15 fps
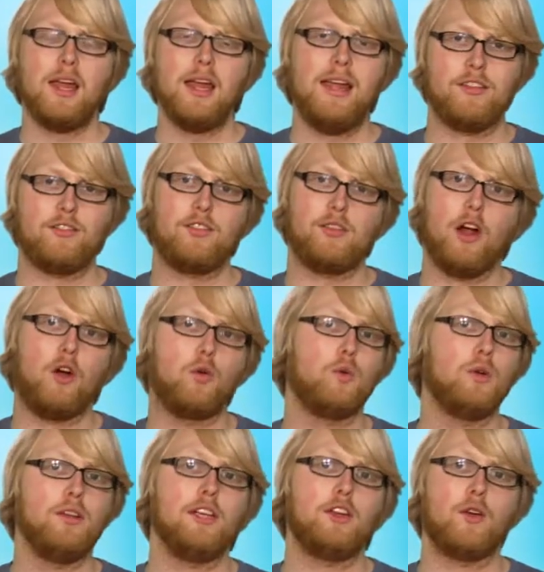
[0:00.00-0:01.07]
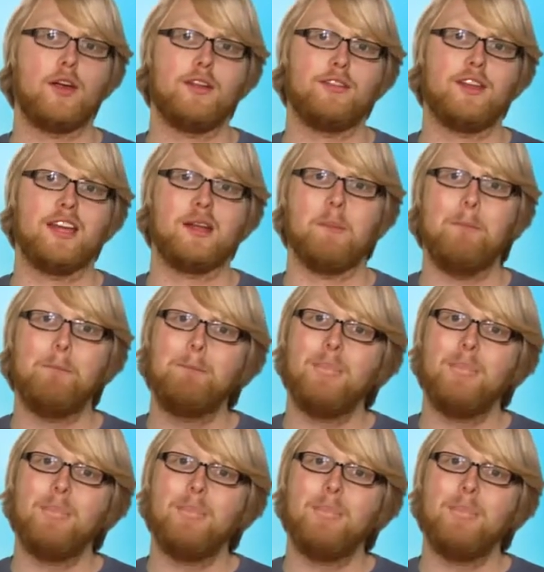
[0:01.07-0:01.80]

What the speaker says: it's a really great thing.